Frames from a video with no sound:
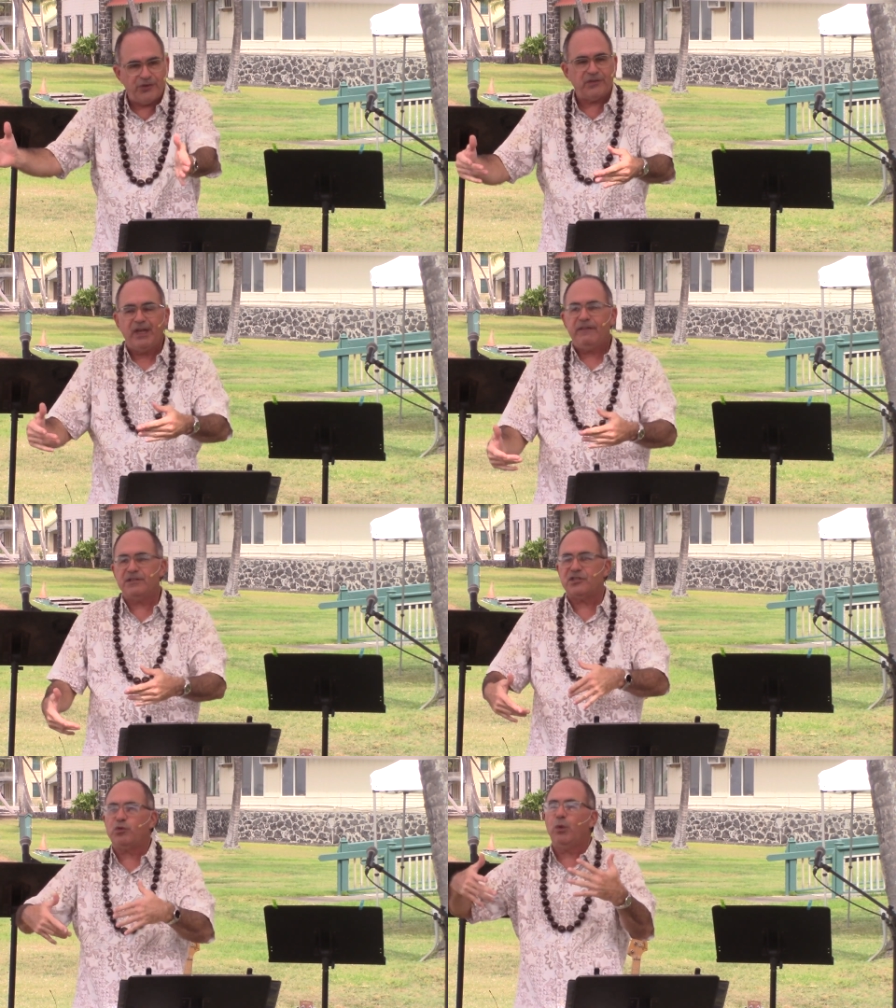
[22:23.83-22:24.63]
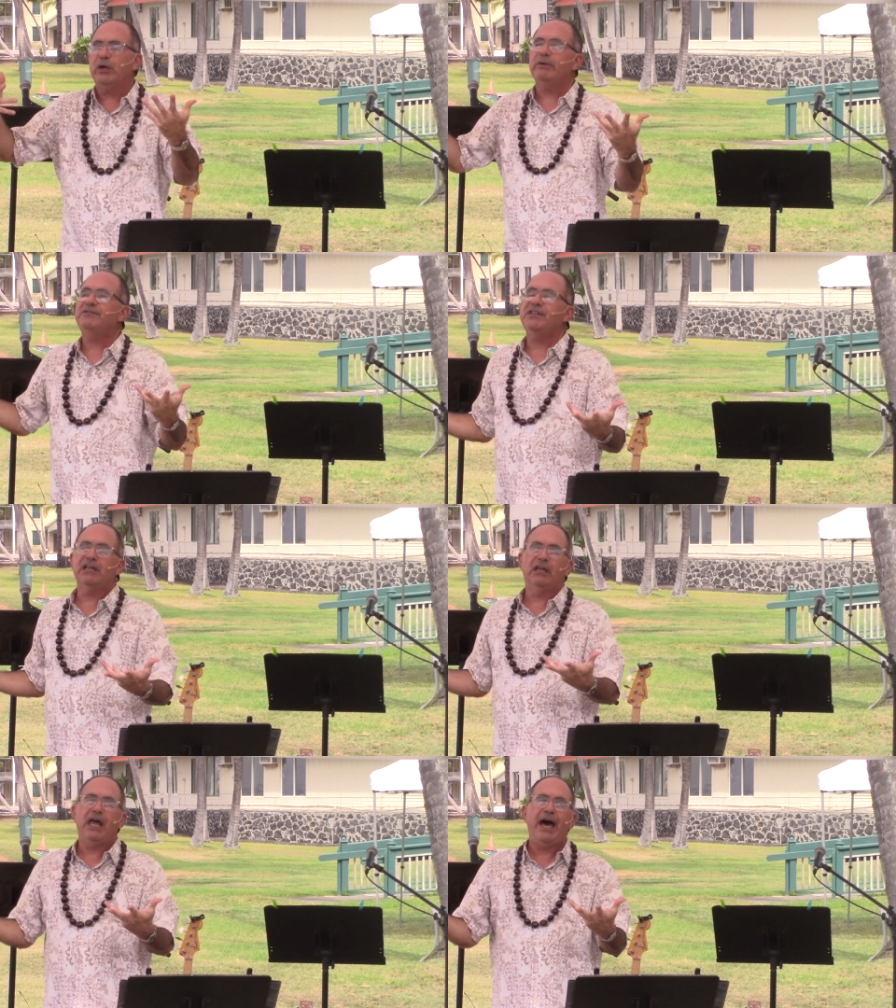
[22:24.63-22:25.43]
There's, there's, this word we've
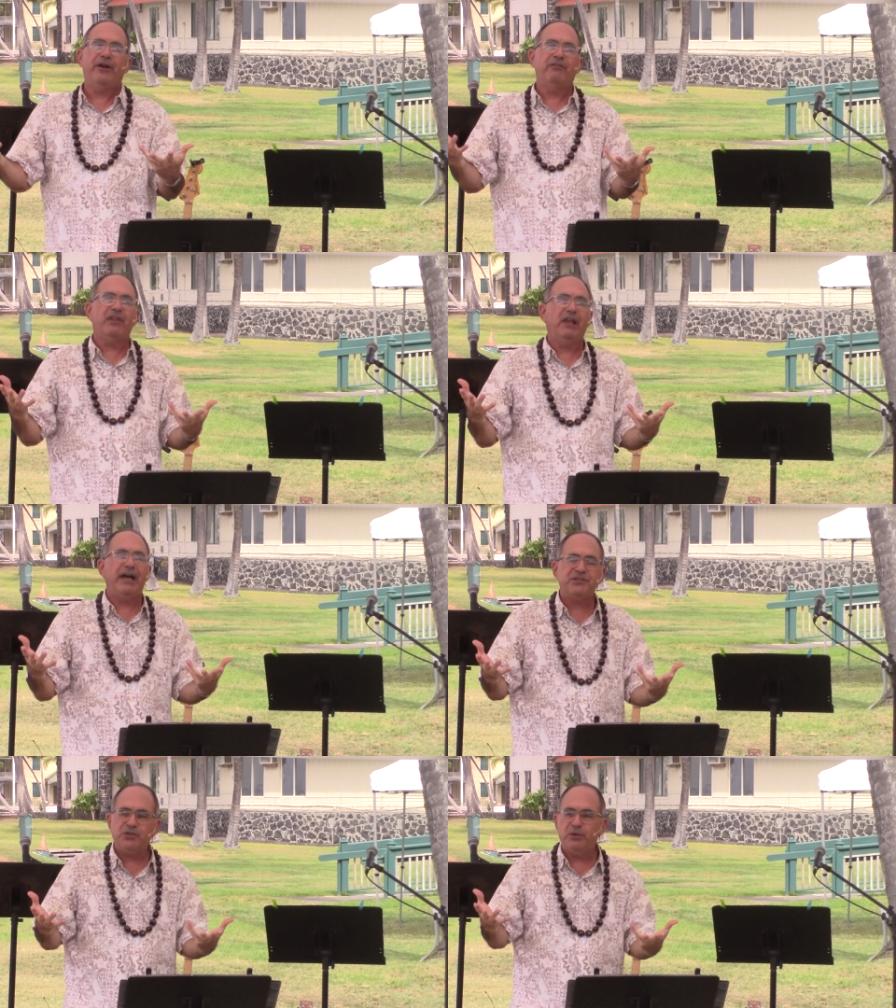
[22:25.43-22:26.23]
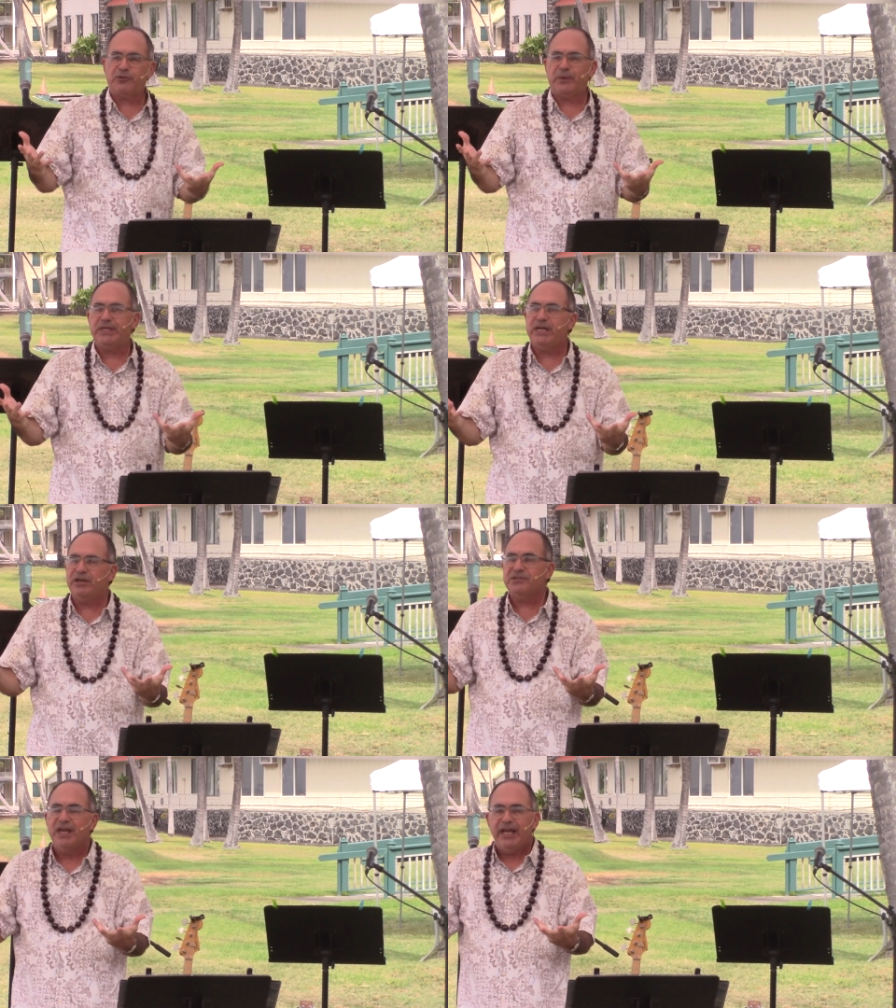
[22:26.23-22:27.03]
seen a lot over the last two or three
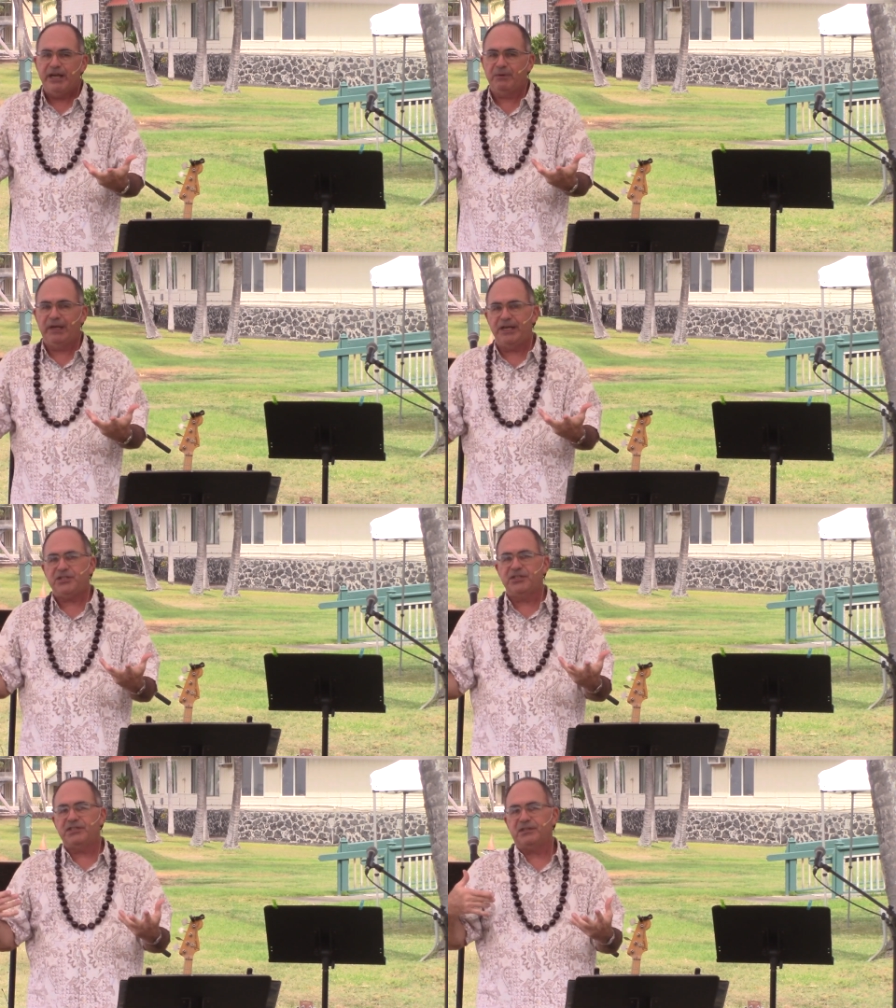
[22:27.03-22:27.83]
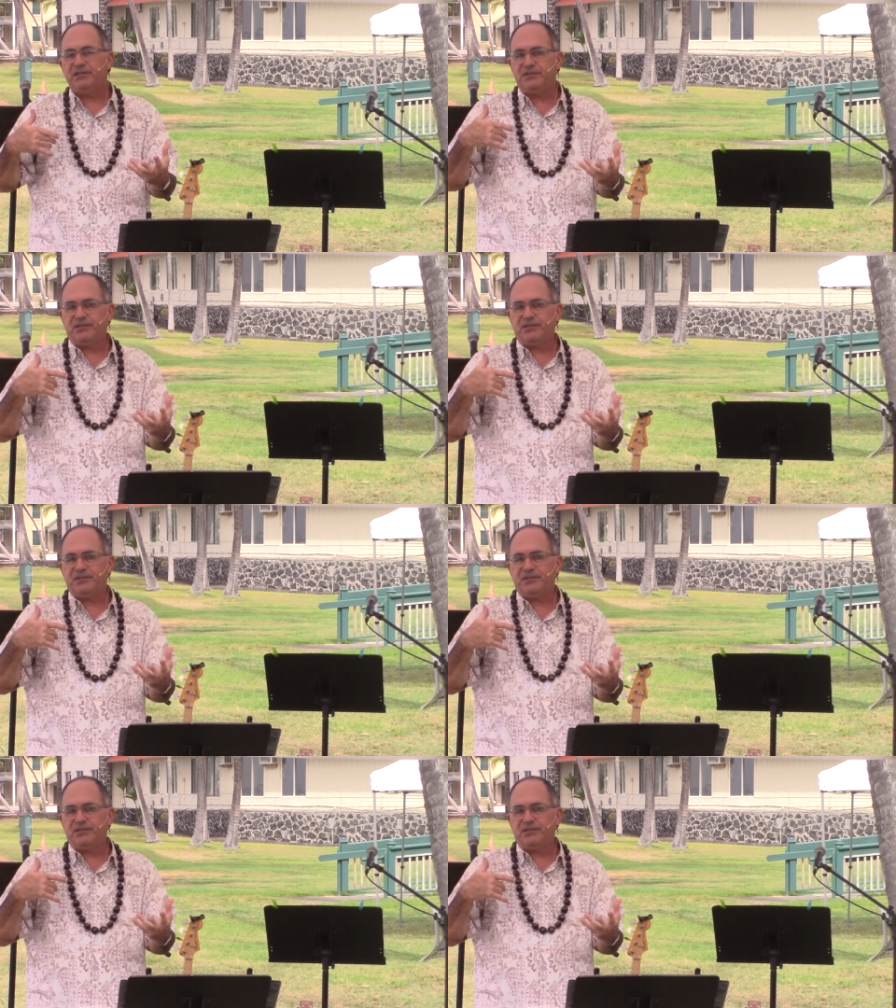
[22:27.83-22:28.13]
years in relation to